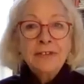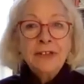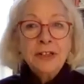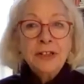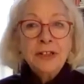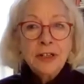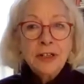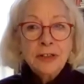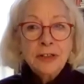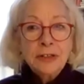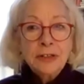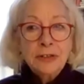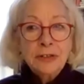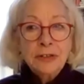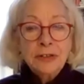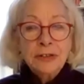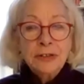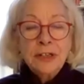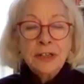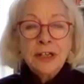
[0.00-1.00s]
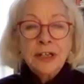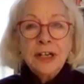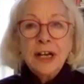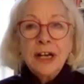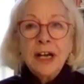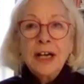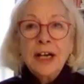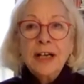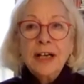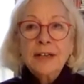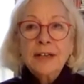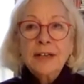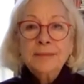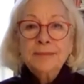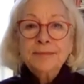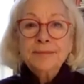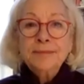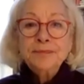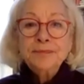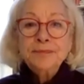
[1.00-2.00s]
no
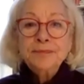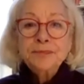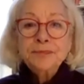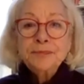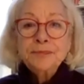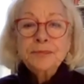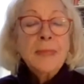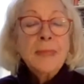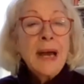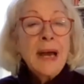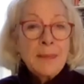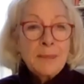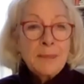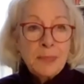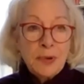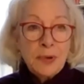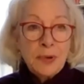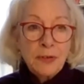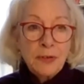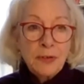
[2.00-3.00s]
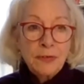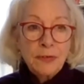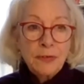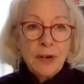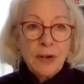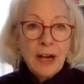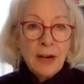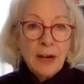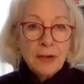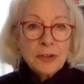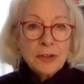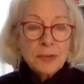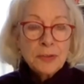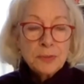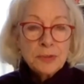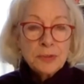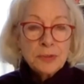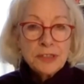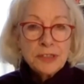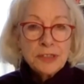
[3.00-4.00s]
map of how to
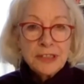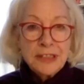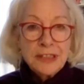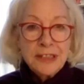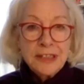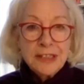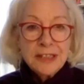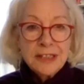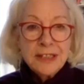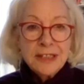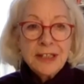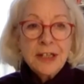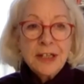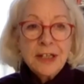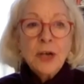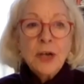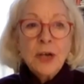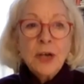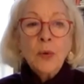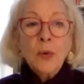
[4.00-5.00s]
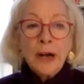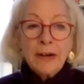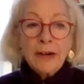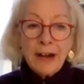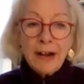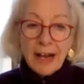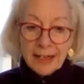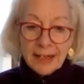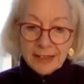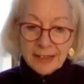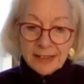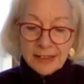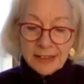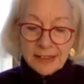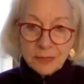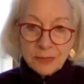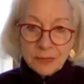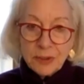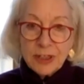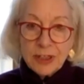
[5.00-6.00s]
proceed. Whereas
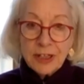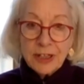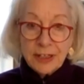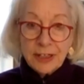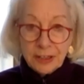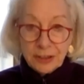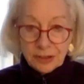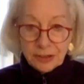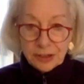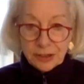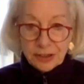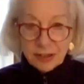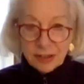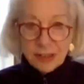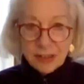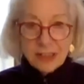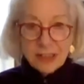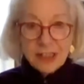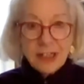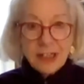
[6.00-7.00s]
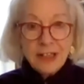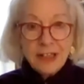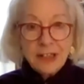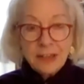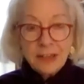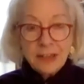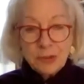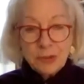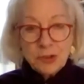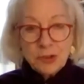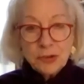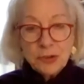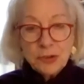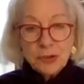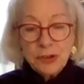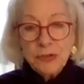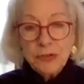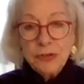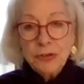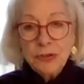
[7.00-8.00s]
what I notice, and I'm sure
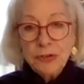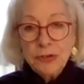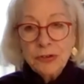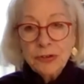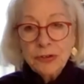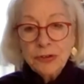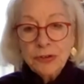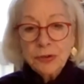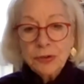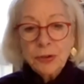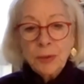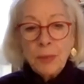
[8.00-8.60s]
you do too,